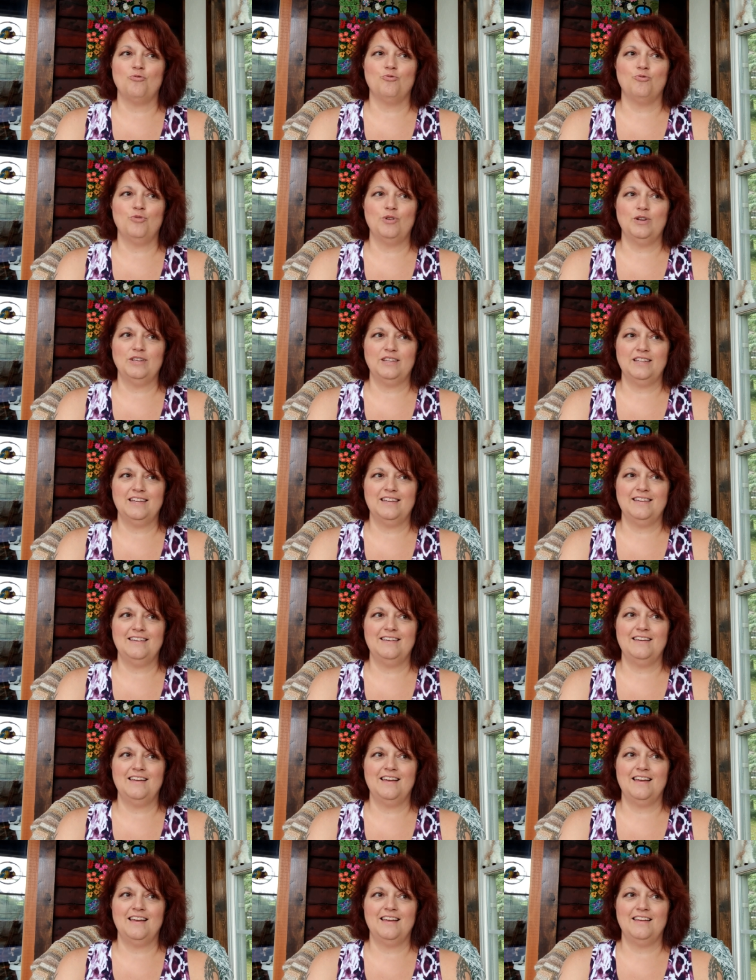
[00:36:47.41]

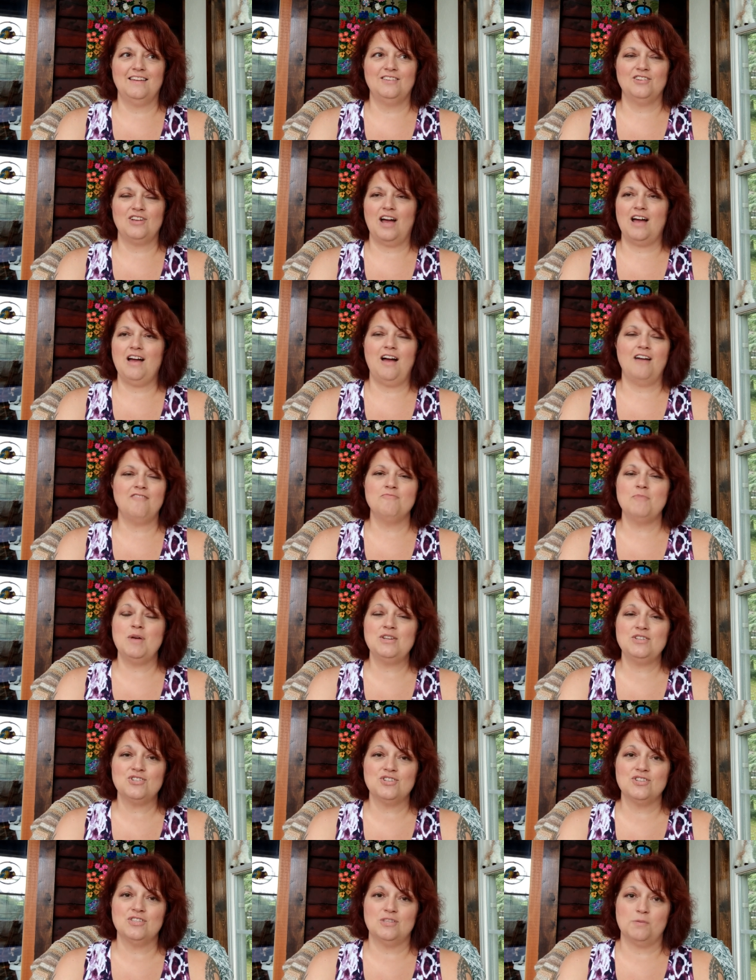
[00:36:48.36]
really in, I've
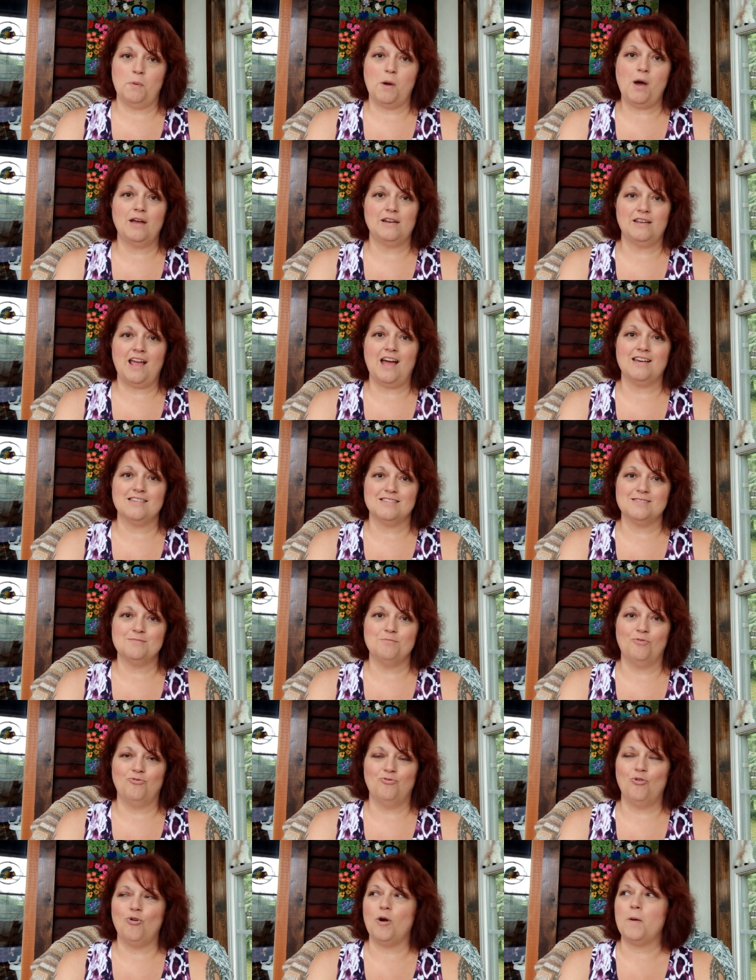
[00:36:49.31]
mentioned the podcast
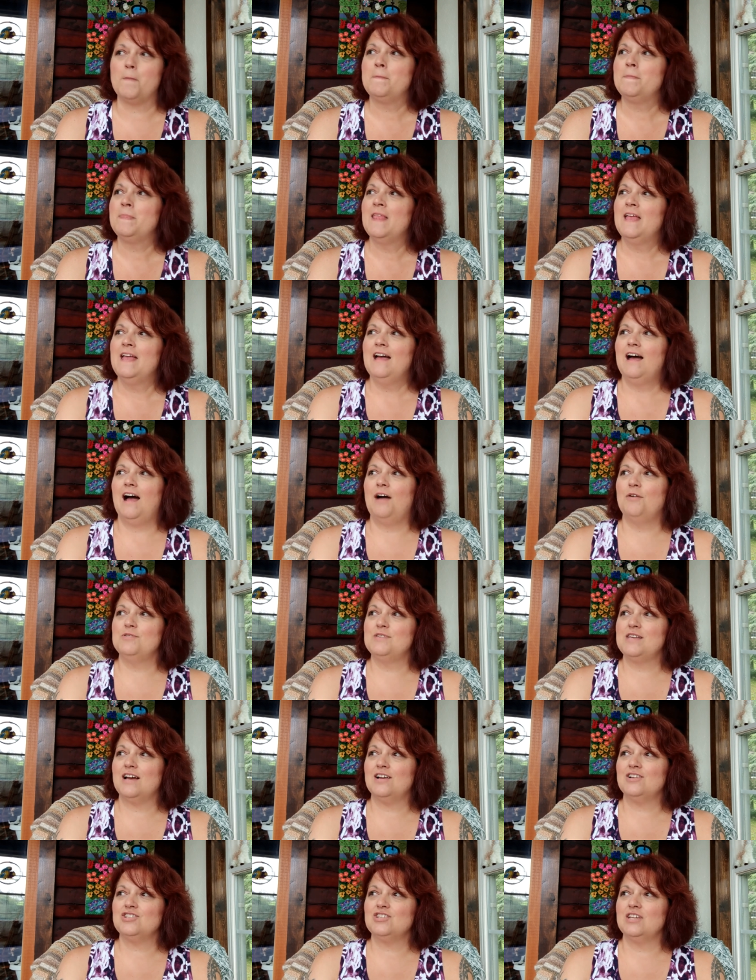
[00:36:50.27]
before. I was
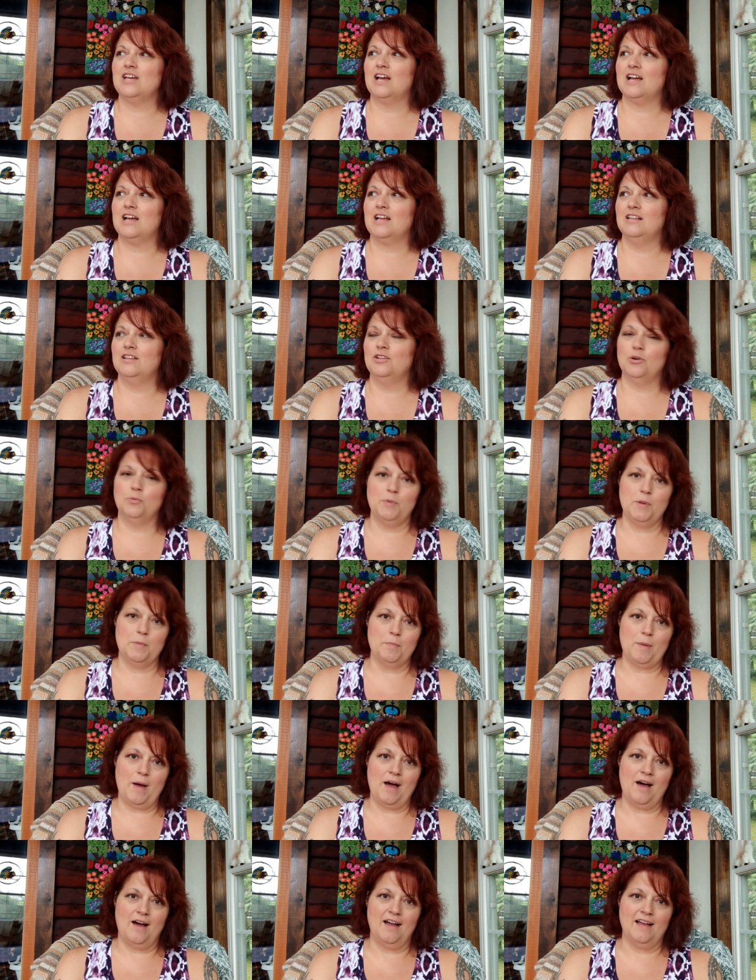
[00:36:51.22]
actually a little bit
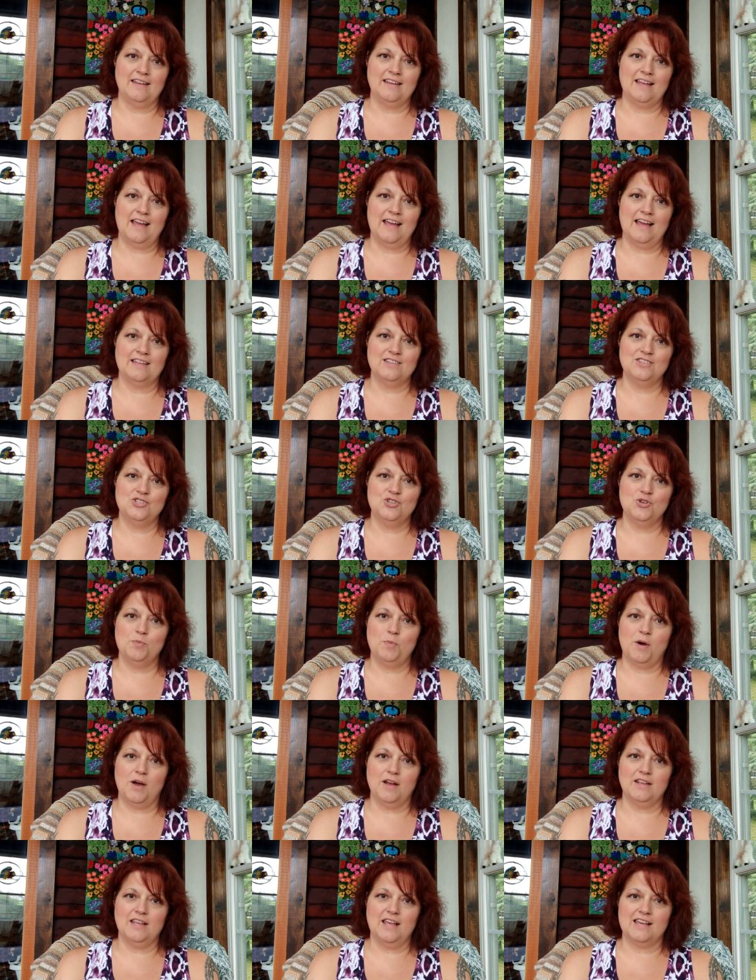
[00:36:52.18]
behind. I had two
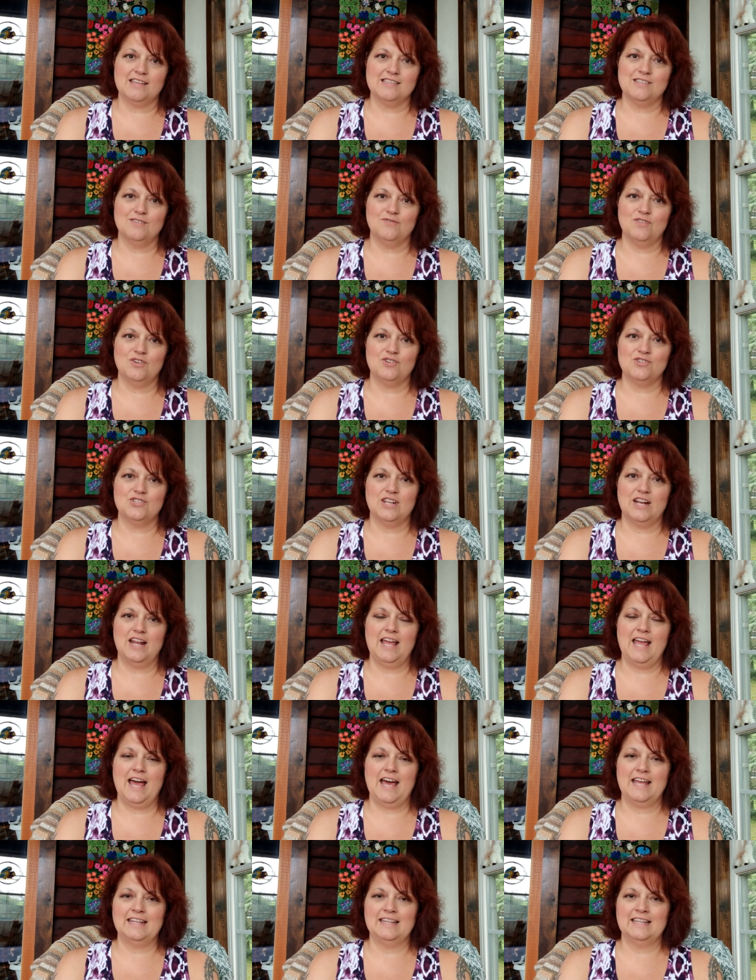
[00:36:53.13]
podcasts of theirs that I
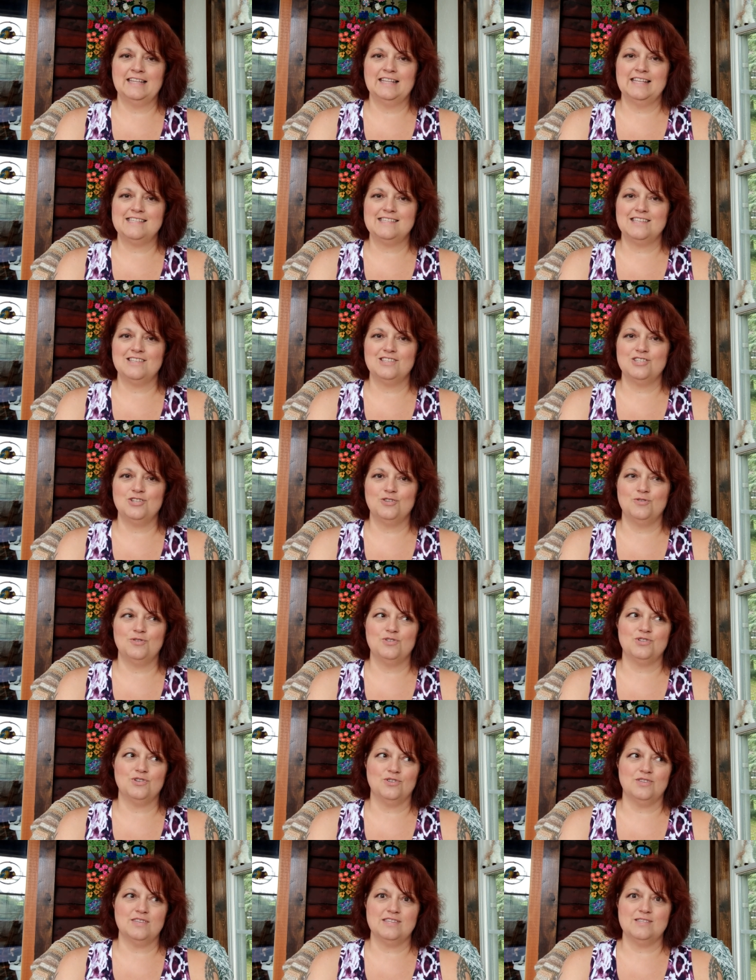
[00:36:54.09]
hadn't listened to
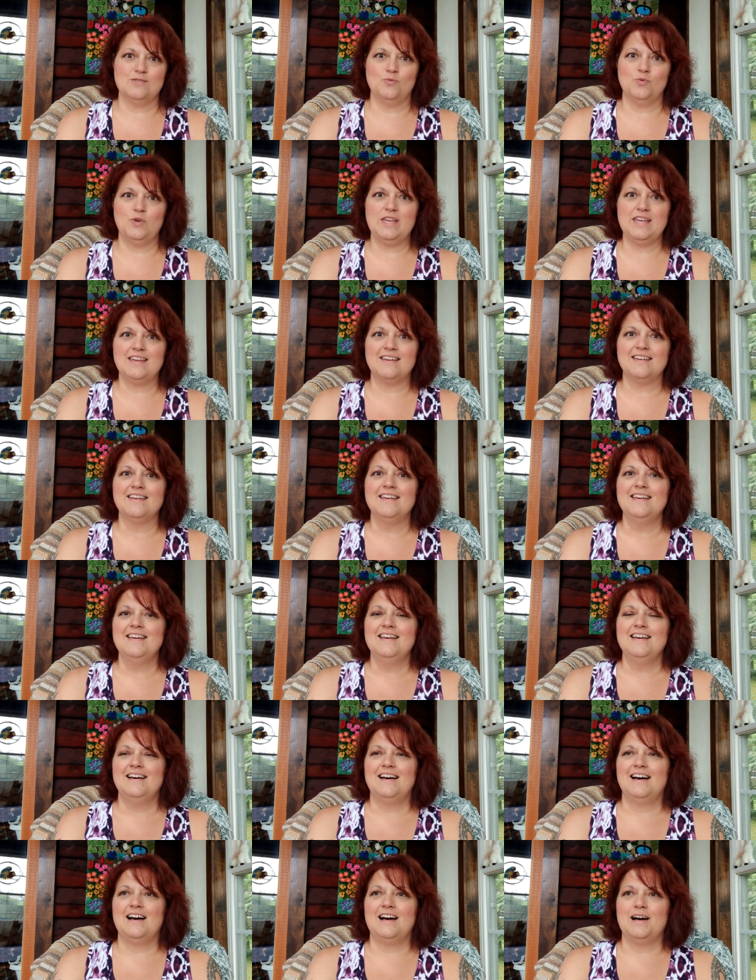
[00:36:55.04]
until this week.
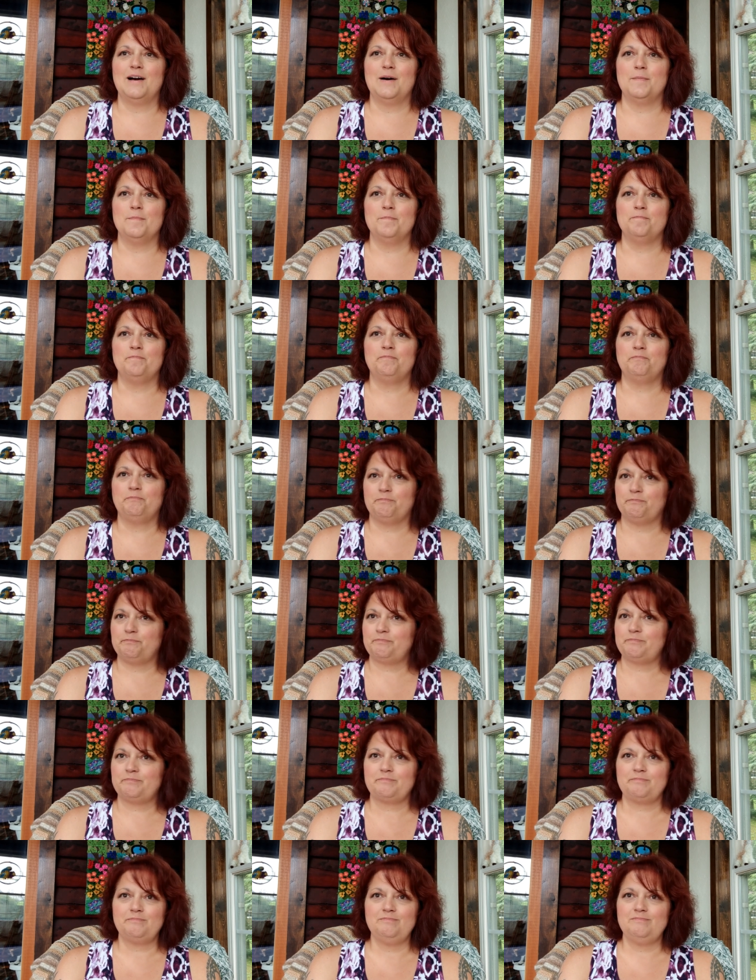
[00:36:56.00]
Um,
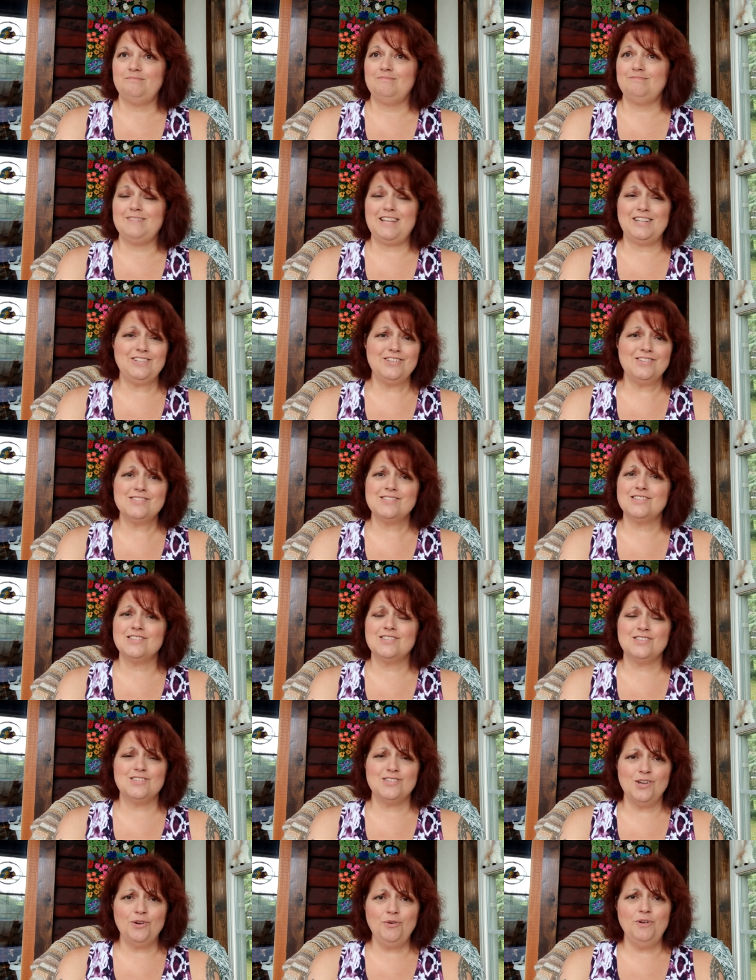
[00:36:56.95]
just
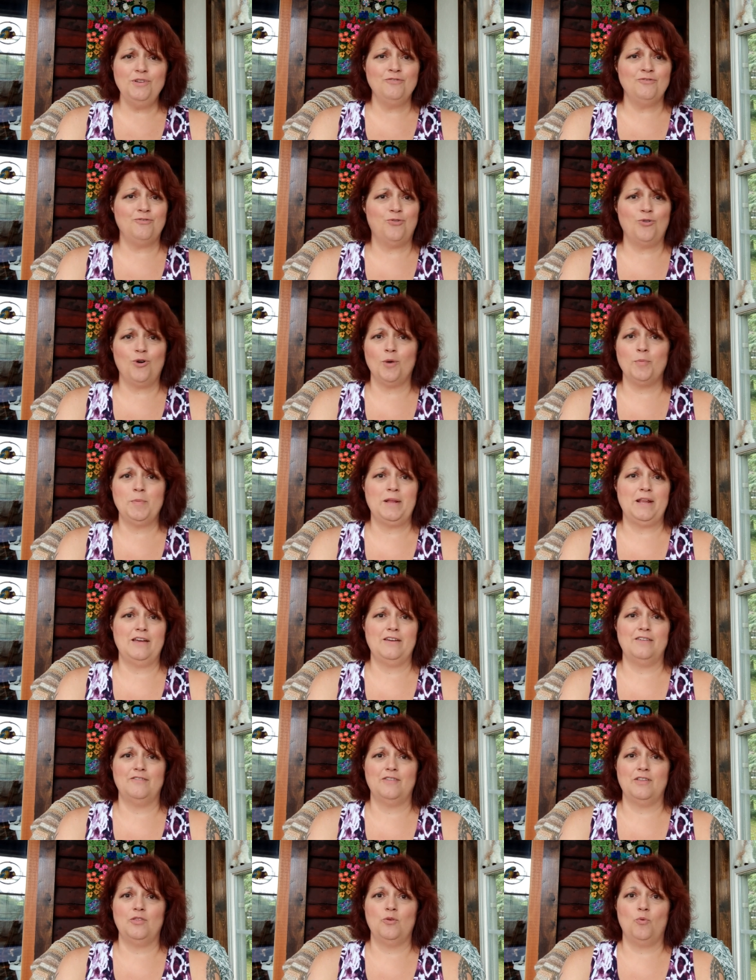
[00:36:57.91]
so
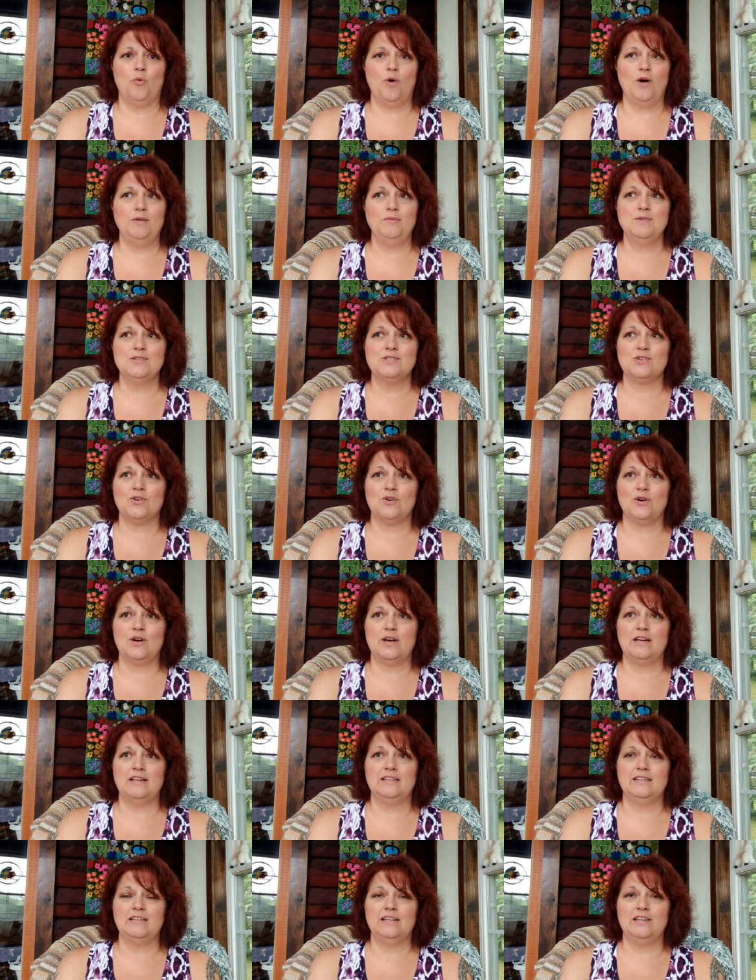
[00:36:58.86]
informative, and the one was
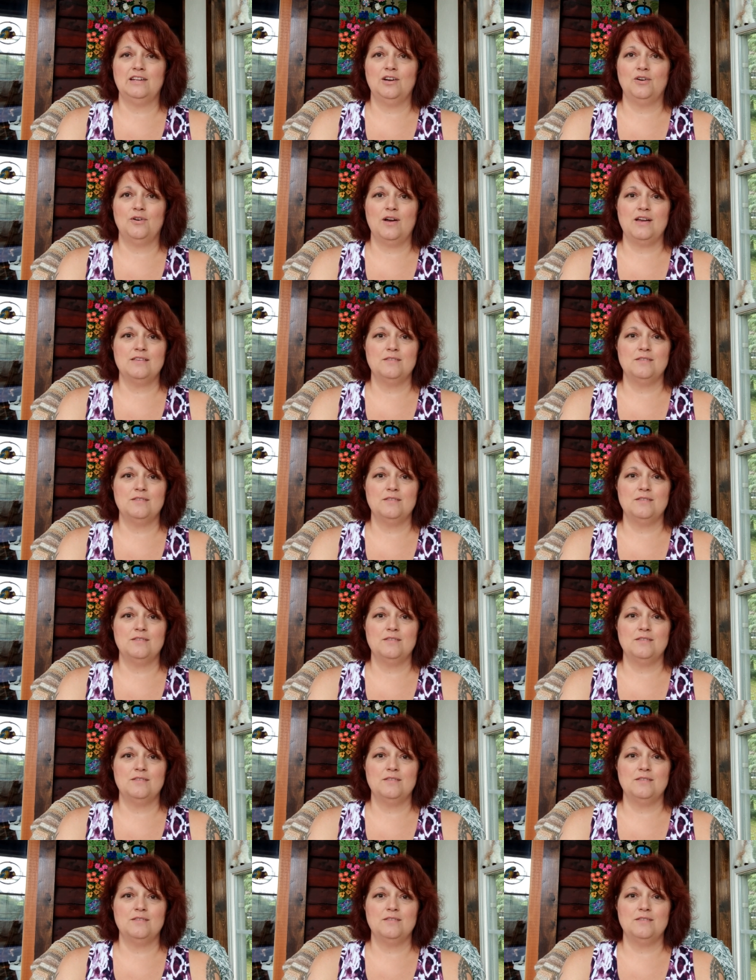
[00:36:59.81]
on you know